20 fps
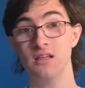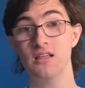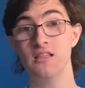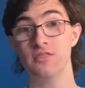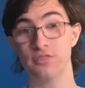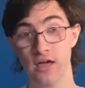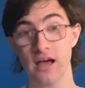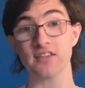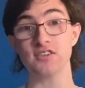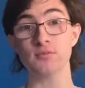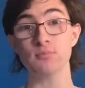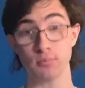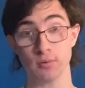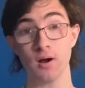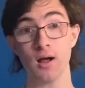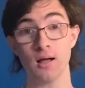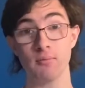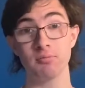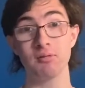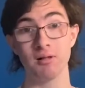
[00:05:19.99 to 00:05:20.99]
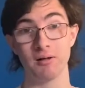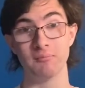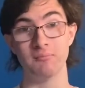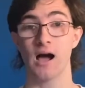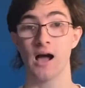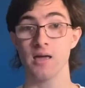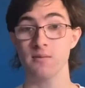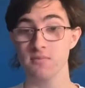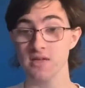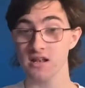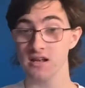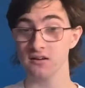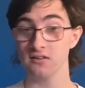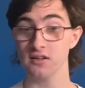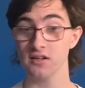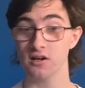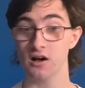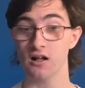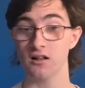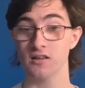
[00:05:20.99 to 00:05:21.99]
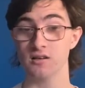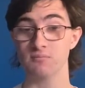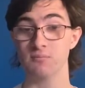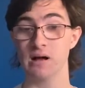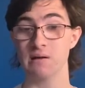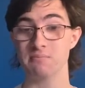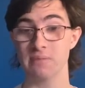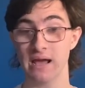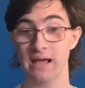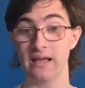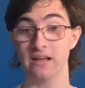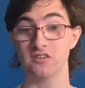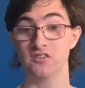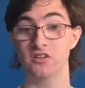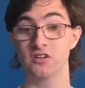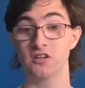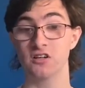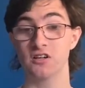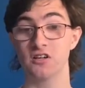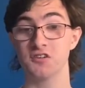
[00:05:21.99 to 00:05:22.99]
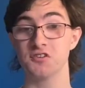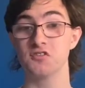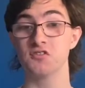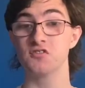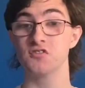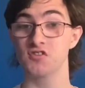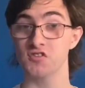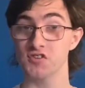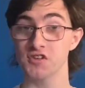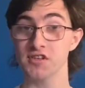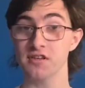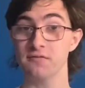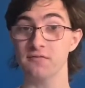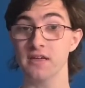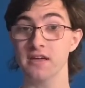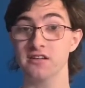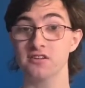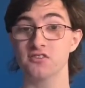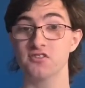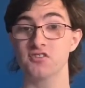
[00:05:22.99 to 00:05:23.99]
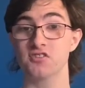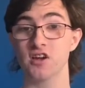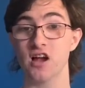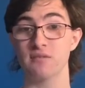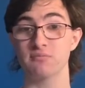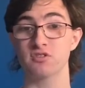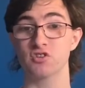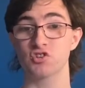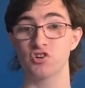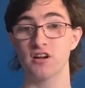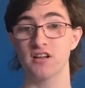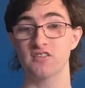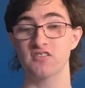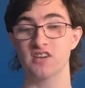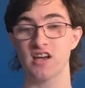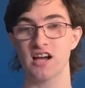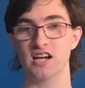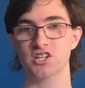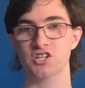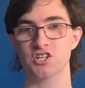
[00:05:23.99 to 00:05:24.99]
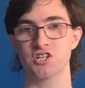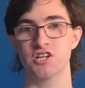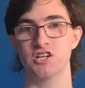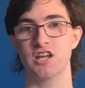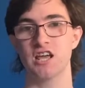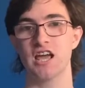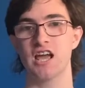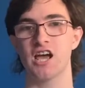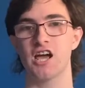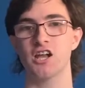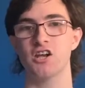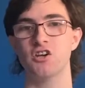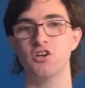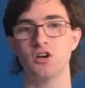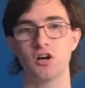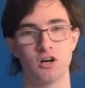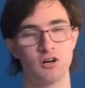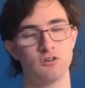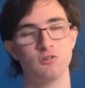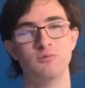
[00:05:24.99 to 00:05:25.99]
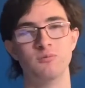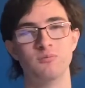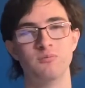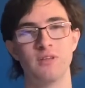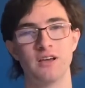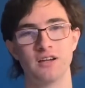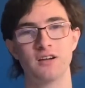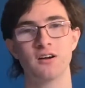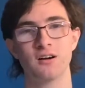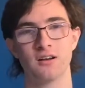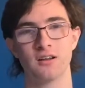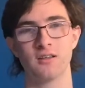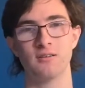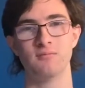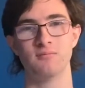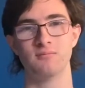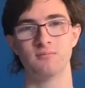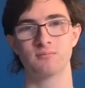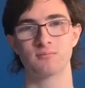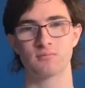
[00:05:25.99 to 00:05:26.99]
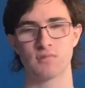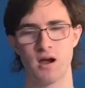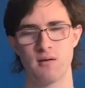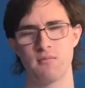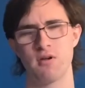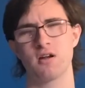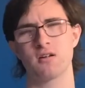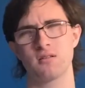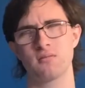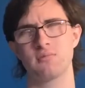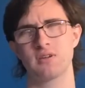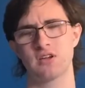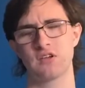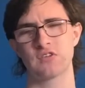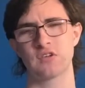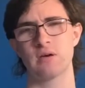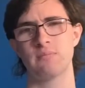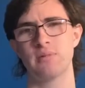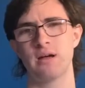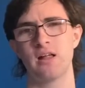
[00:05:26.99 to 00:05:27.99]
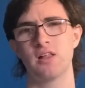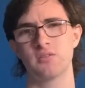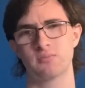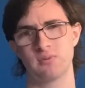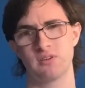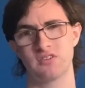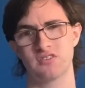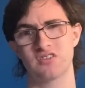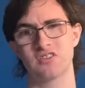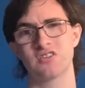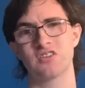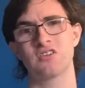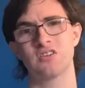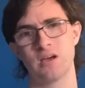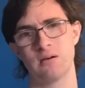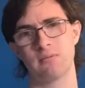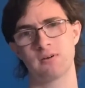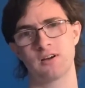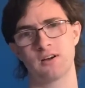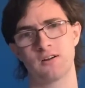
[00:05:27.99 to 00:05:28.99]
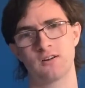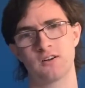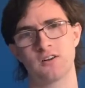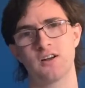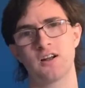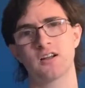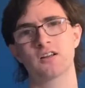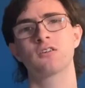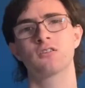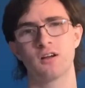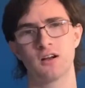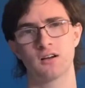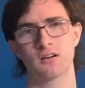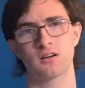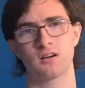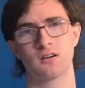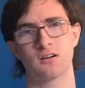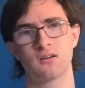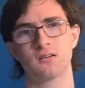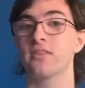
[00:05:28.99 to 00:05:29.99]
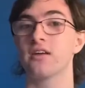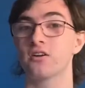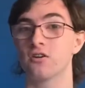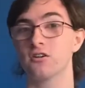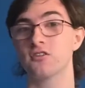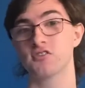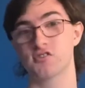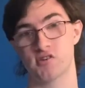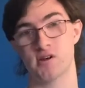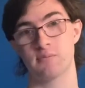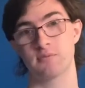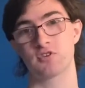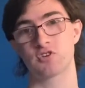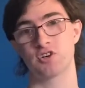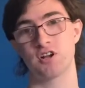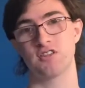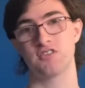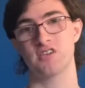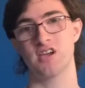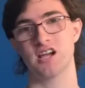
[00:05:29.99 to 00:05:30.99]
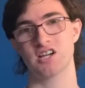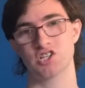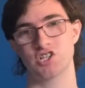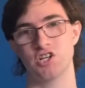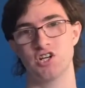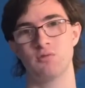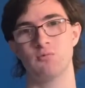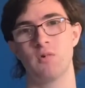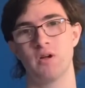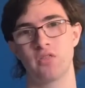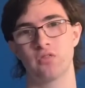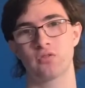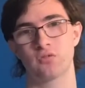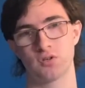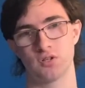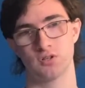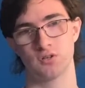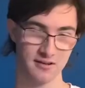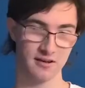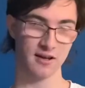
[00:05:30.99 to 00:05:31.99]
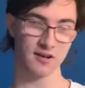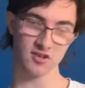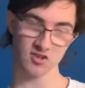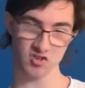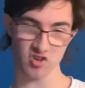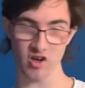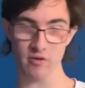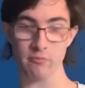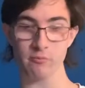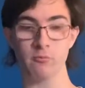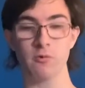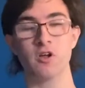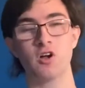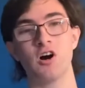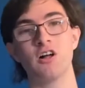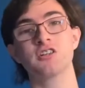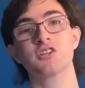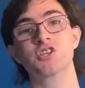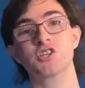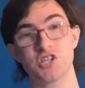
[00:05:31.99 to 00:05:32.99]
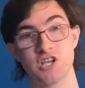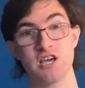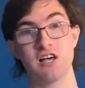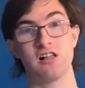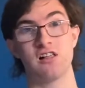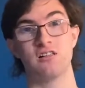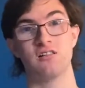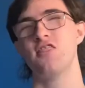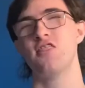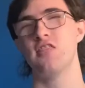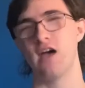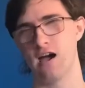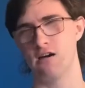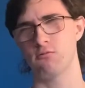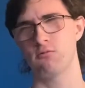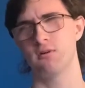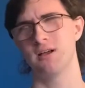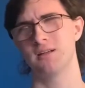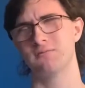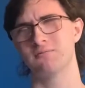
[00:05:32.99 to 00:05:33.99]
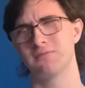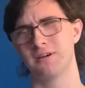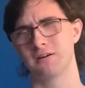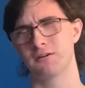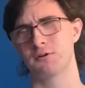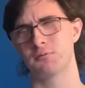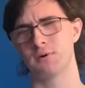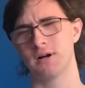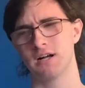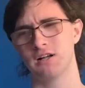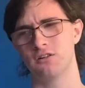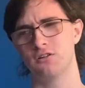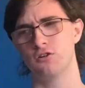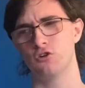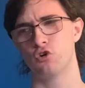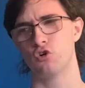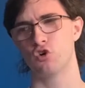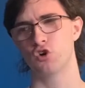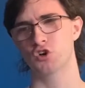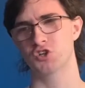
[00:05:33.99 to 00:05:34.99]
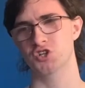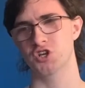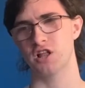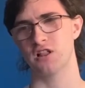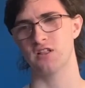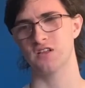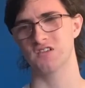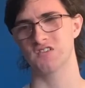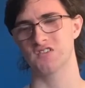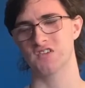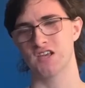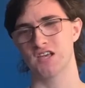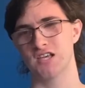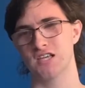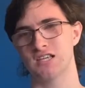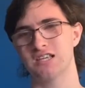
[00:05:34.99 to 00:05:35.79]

that's a problem. I immediately called up my bank to see if they could stop the transaction, and no, they couldn't. Primarily because I bet it's because it's a debit card and not a credit card. They couldn't stop the transaction. It went through. Next up, we called Shell. That went very well, or shall I say,